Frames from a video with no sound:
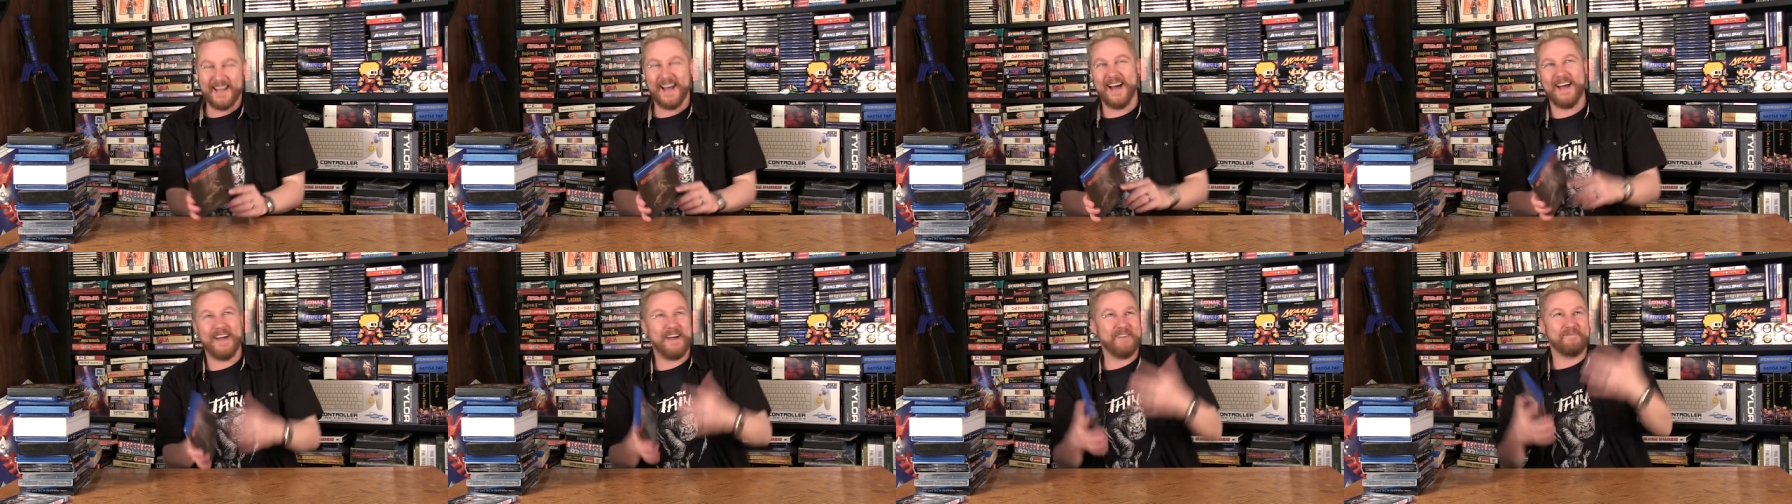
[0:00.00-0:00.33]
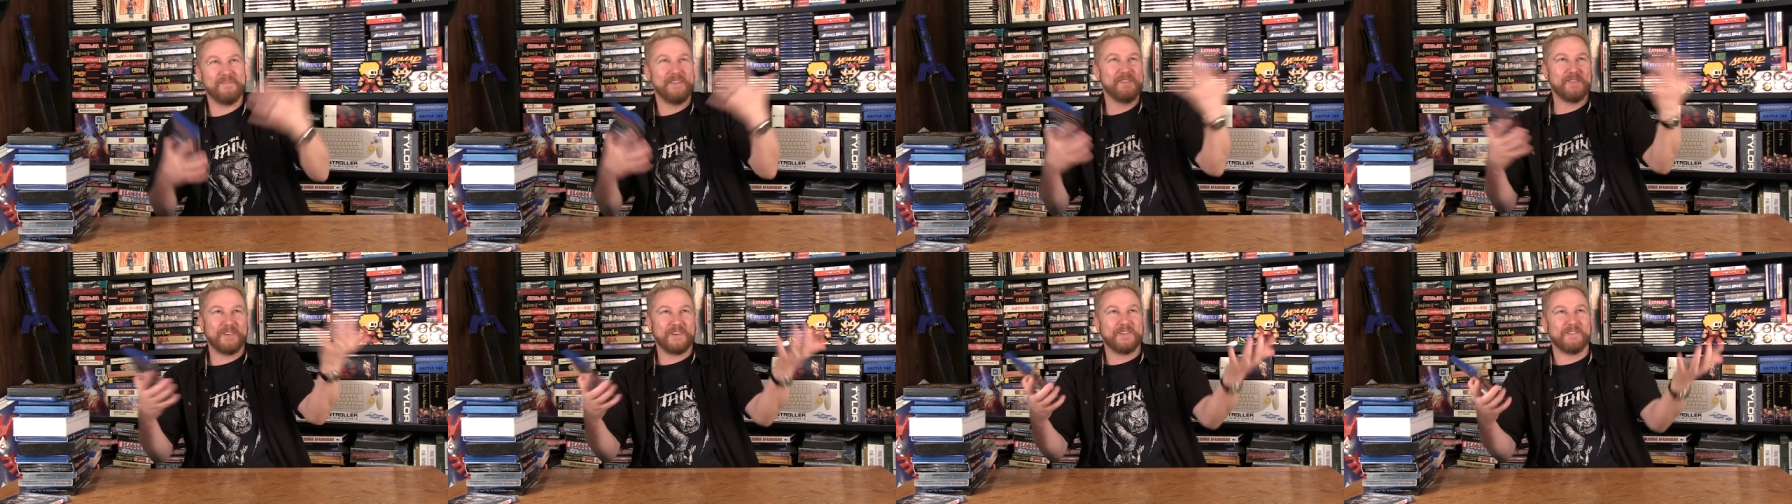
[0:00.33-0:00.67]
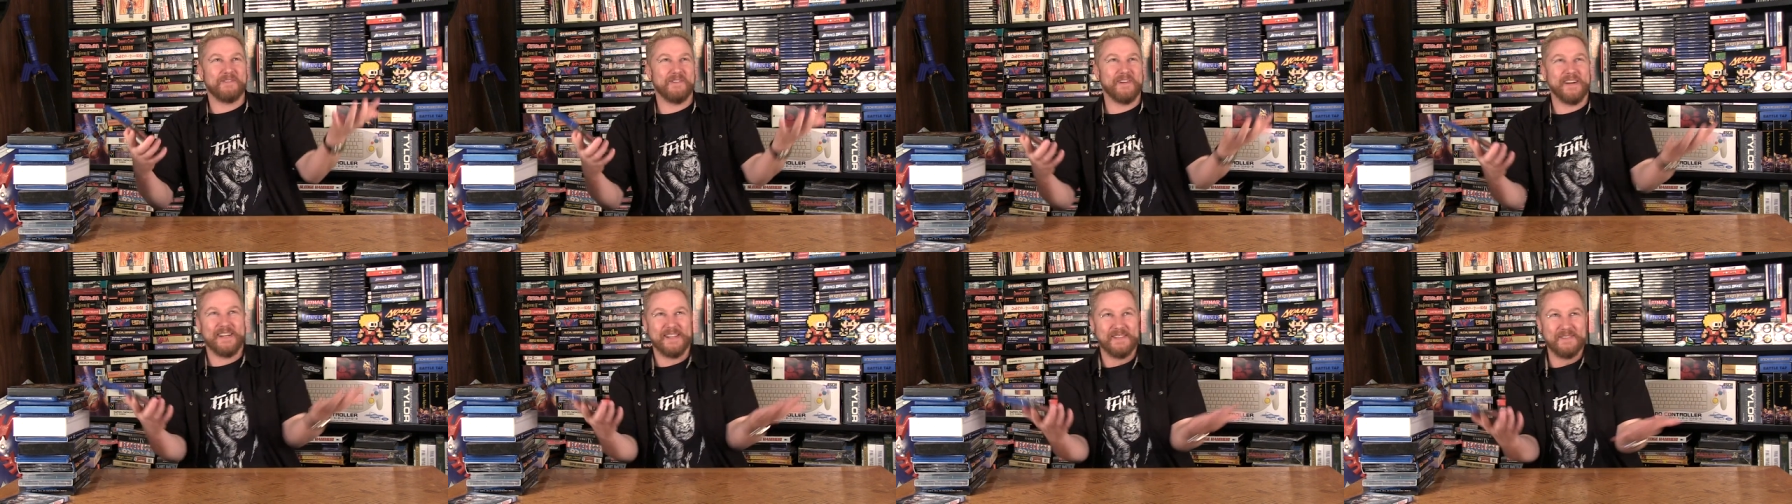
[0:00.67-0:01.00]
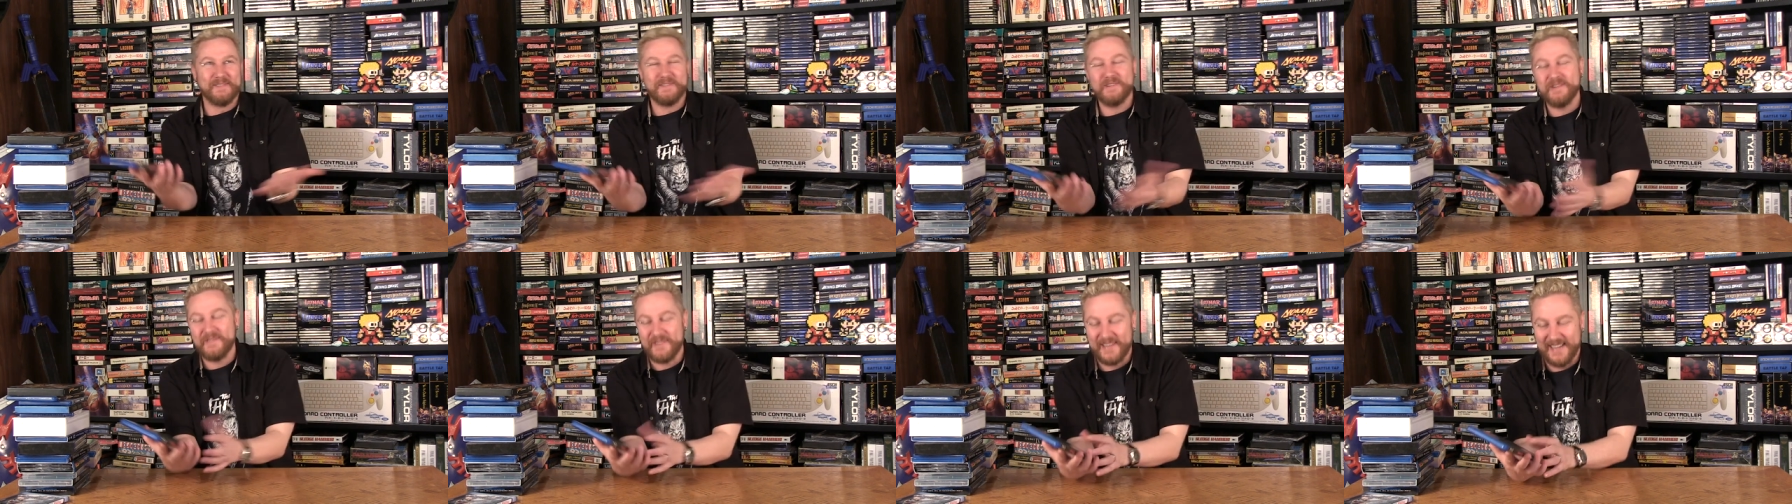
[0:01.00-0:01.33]
I'm even quoting the
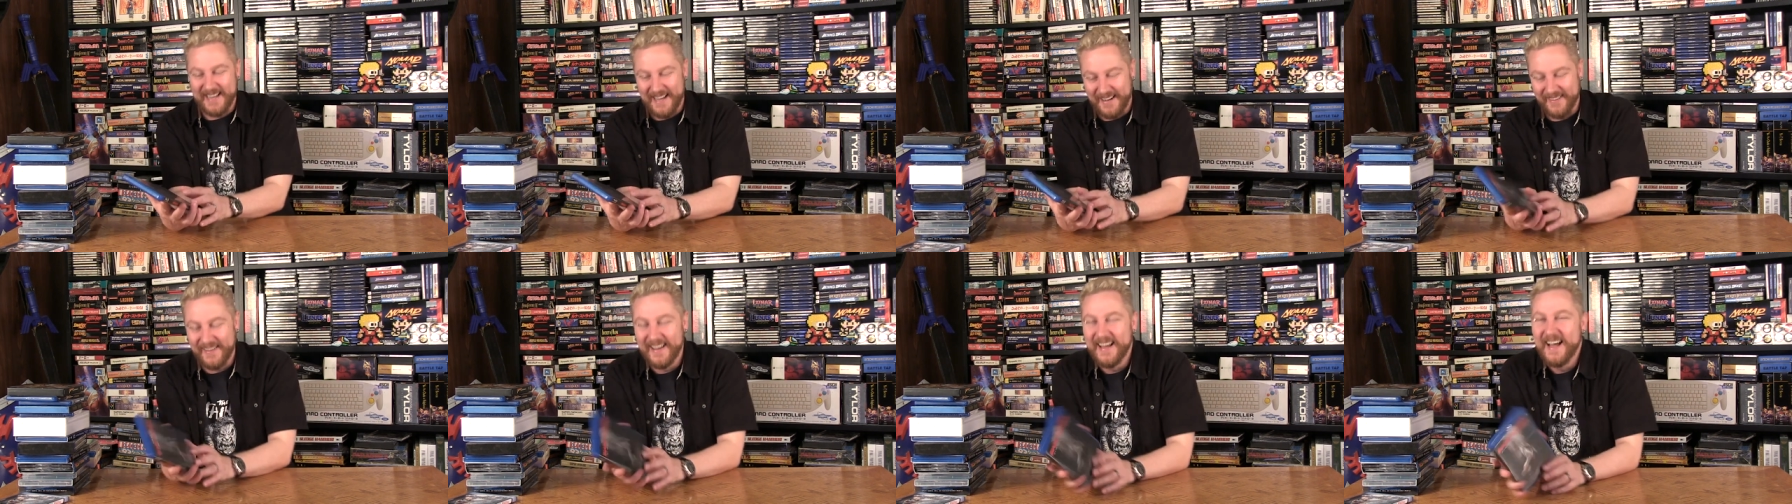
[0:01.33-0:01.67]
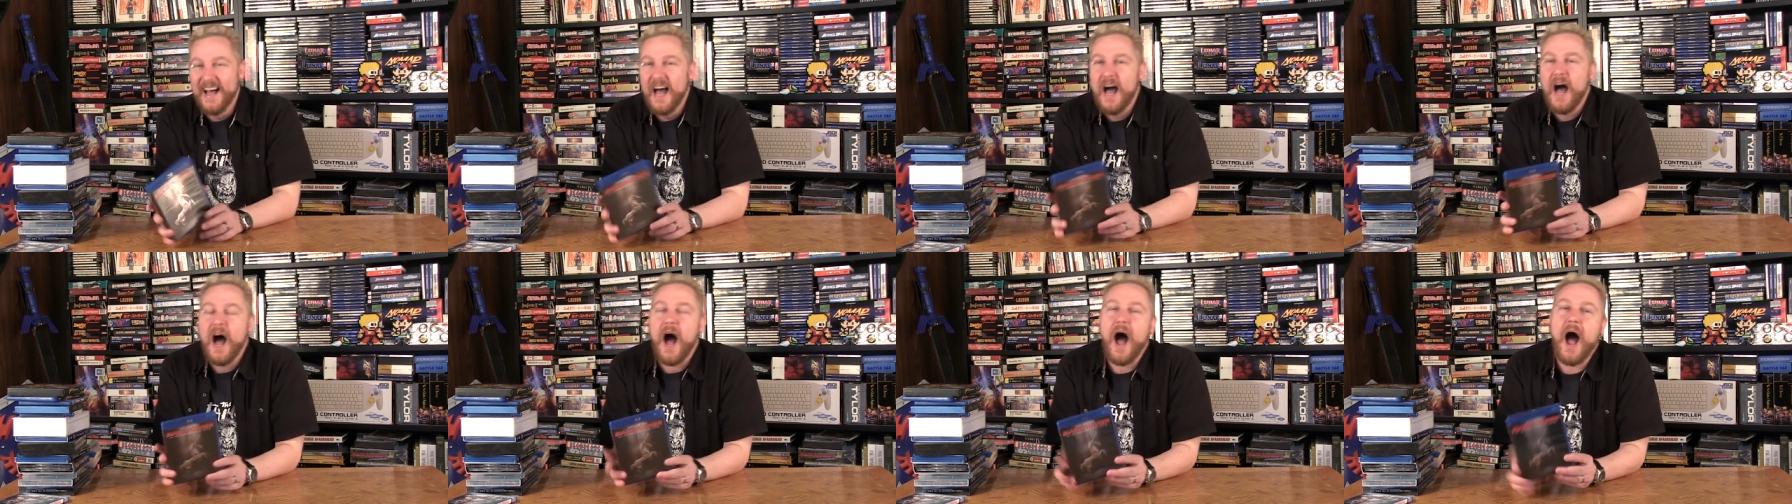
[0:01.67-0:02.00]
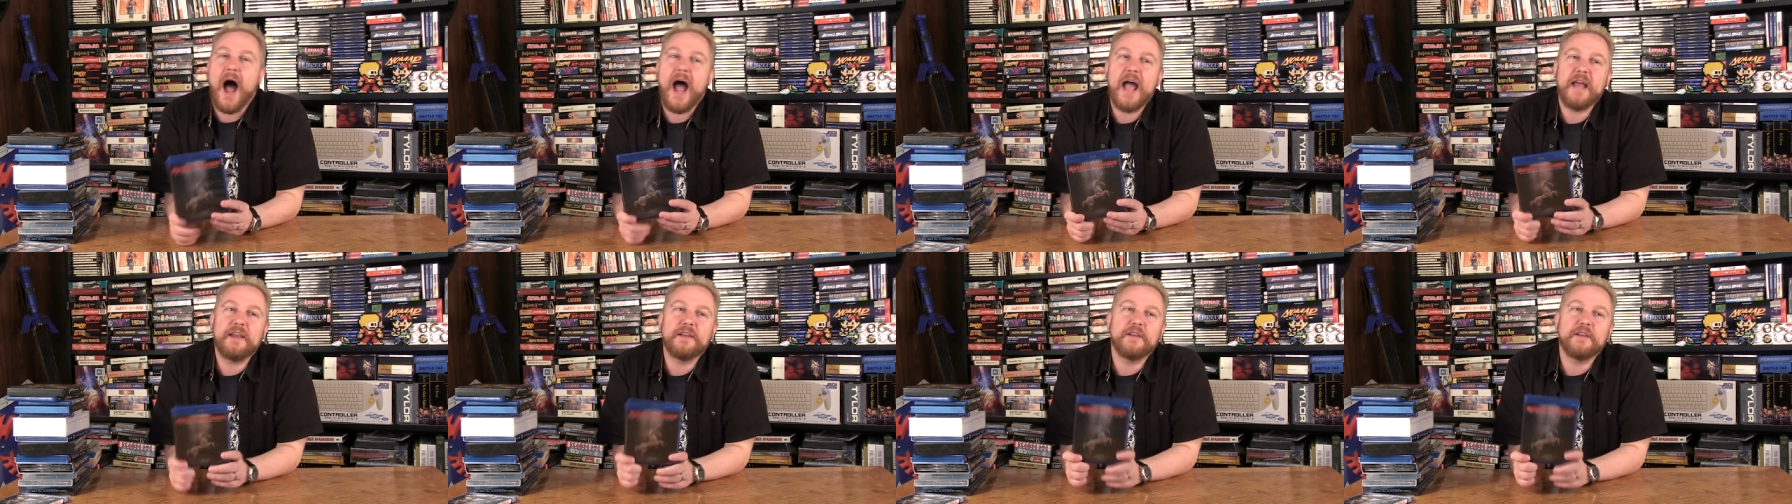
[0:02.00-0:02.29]
movie now. I